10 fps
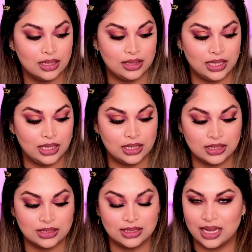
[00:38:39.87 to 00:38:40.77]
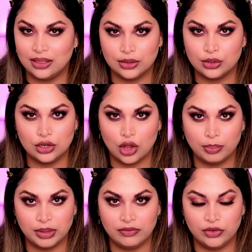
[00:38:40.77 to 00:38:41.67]
the death could
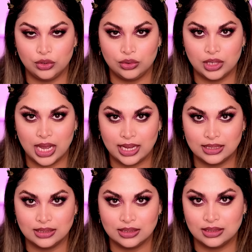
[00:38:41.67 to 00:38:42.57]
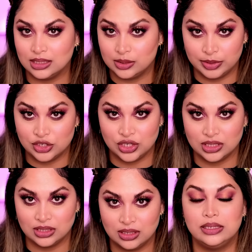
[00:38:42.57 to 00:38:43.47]
not be viewed as suspicious.